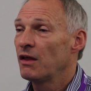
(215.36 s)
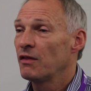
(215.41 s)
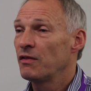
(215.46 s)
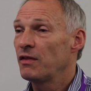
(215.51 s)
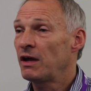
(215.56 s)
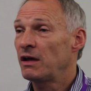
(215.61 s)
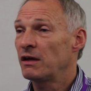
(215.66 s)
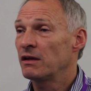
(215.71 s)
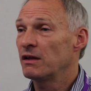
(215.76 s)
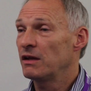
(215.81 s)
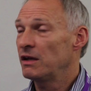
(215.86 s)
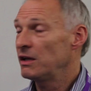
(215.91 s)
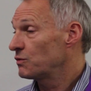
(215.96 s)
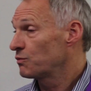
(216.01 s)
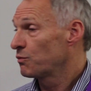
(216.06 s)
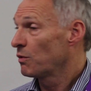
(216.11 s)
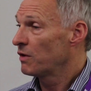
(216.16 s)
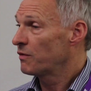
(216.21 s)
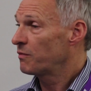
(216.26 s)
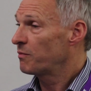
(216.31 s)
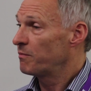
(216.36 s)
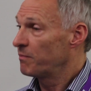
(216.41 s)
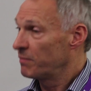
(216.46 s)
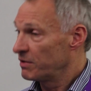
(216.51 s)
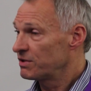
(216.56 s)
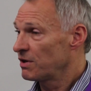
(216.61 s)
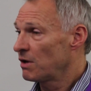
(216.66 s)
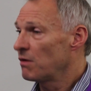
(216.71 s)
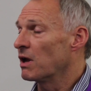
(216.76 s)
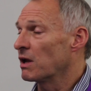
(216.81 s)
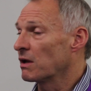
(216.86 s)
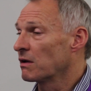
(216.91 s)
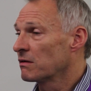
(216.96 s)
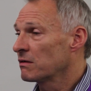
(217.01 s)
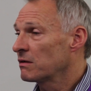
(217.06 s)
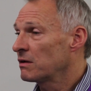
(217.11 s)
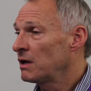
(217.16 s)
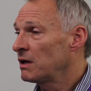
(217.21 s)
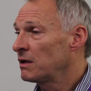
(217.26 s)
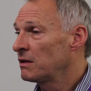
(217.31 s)
that it's worth pursuing,
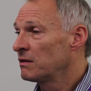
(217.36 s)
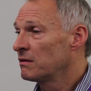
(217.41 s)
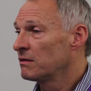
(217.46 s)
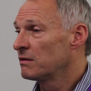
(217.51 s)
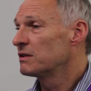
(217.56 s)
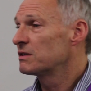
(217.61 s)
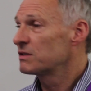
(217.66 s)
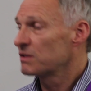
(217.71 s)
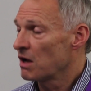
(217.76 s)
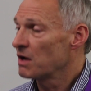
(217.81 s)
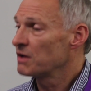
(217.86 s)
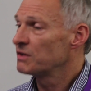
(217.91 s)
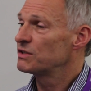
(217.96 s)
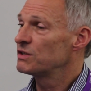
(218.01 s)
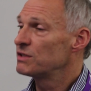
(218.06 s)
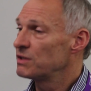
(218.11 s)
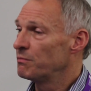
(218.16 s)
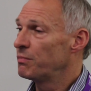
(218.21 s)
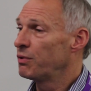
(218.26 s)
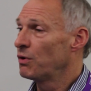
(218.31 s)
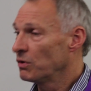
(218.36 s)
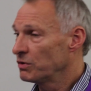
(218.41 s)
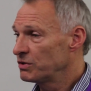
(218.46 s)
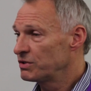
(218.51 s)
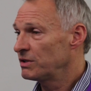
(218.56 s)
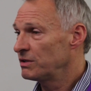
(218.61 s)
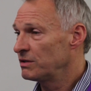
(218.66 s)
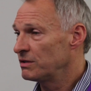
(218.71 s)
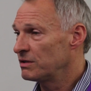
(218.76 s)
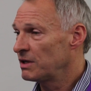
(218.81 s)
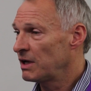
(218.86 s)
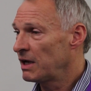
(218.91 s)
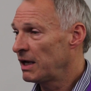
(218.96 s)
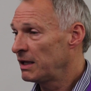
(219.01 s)
and the science is important,